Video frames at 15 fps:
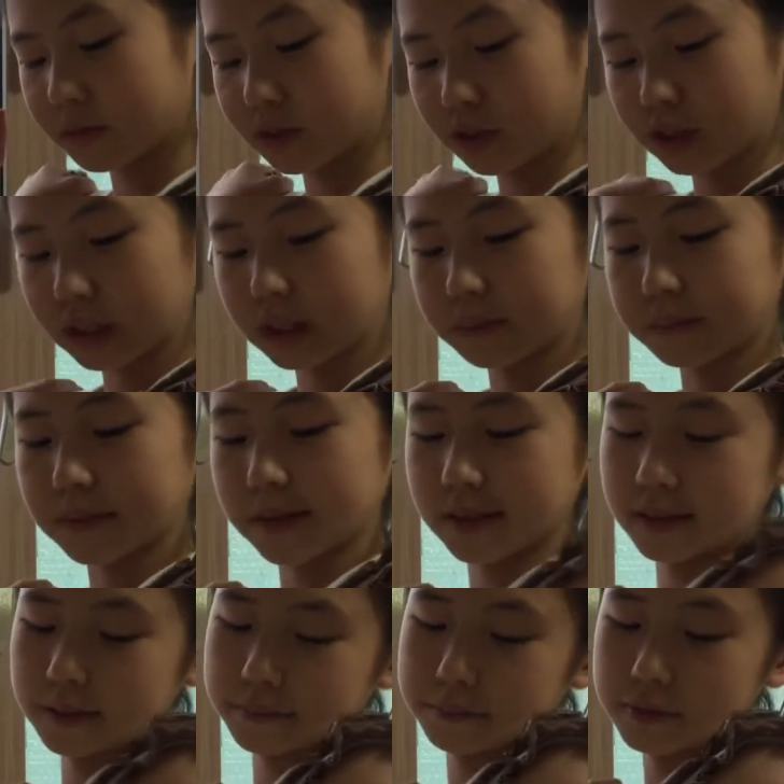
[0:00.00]
Minji's
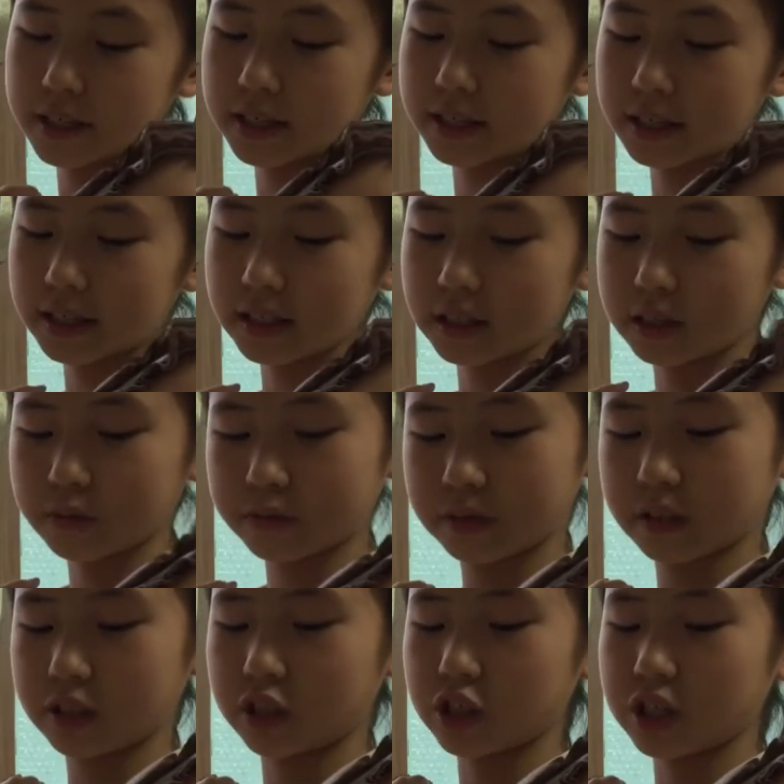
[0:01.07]
best friend is
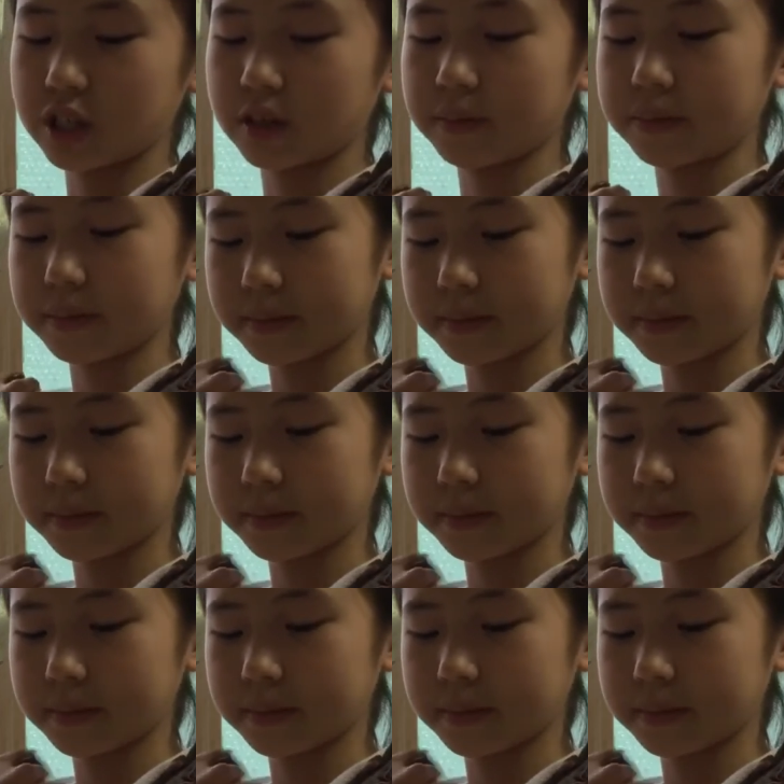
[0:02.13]
Rajiv.